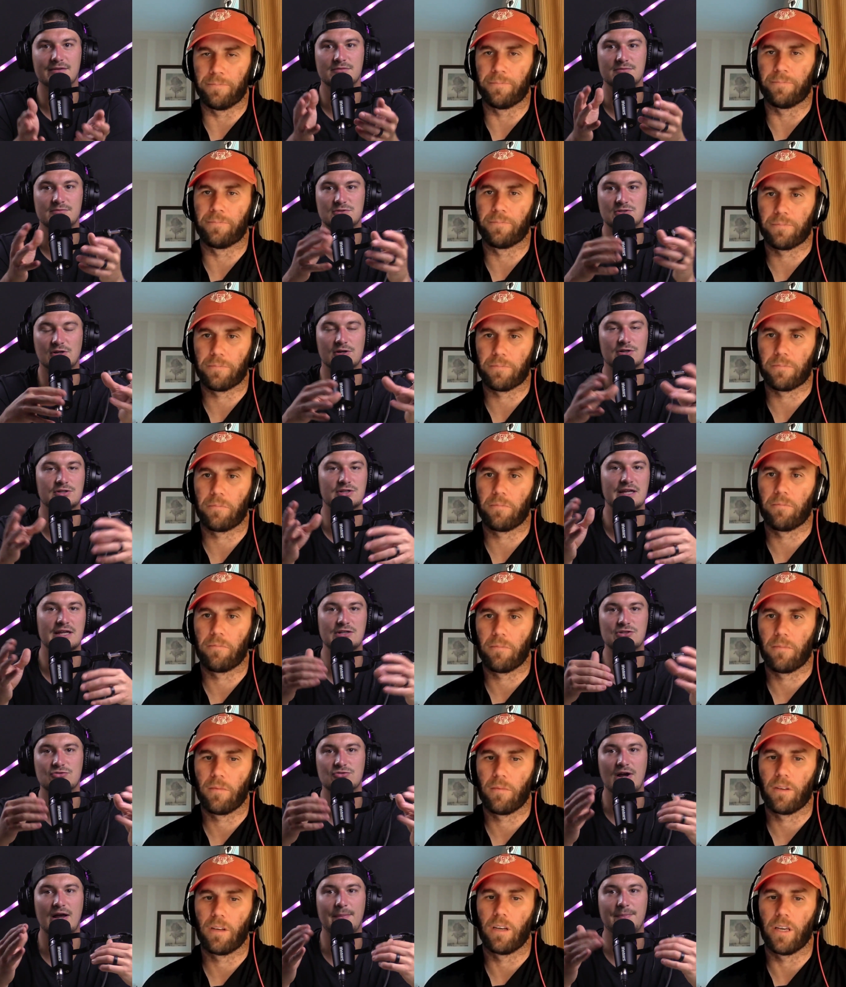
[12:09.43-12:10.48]
Speaker 1: start getting
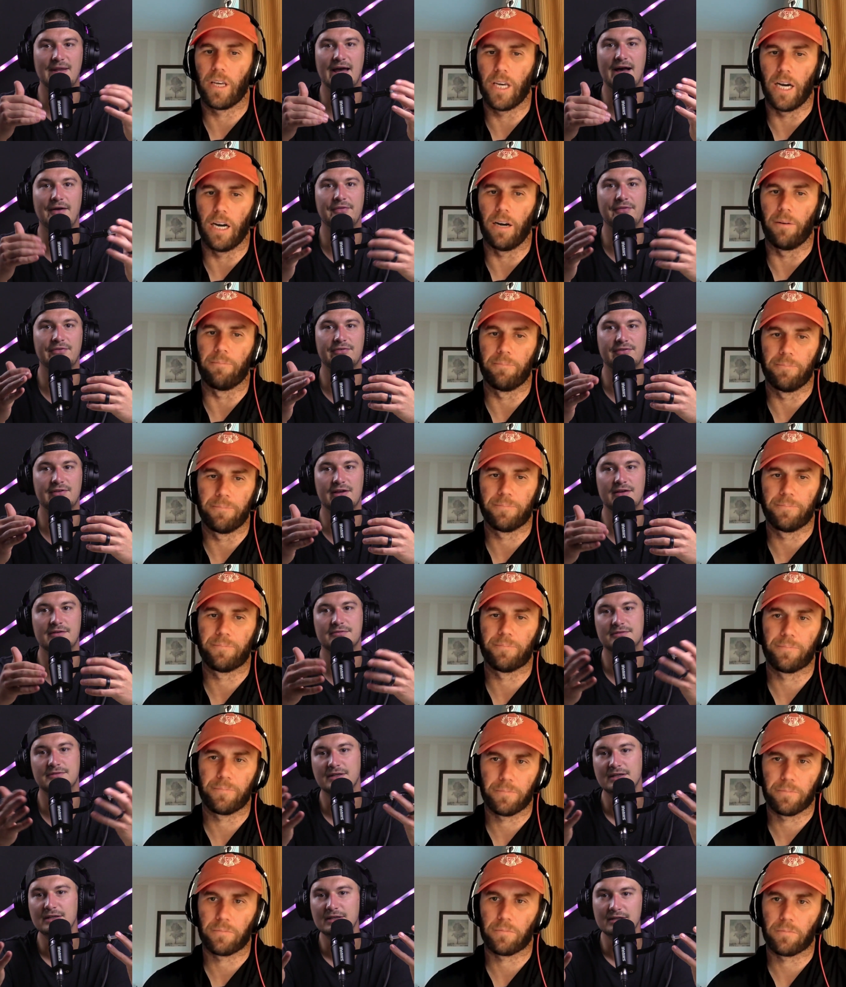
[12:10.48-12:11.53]
dropped out no. and stuff
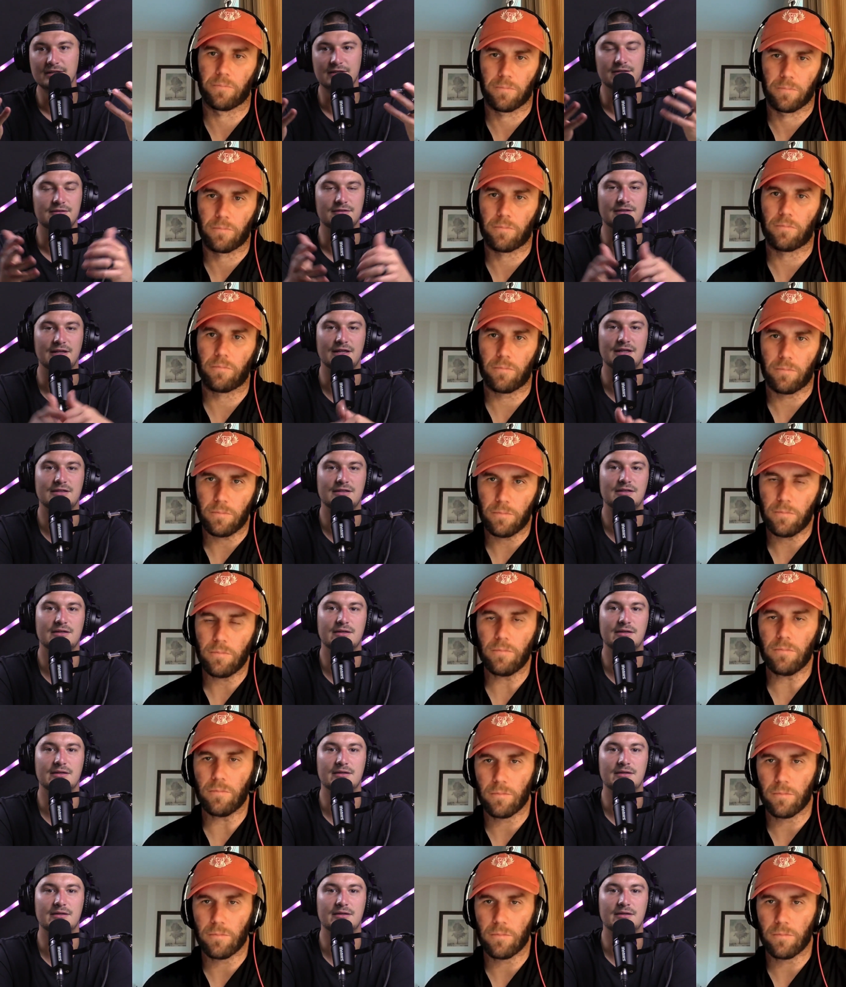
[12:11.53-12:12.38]
then the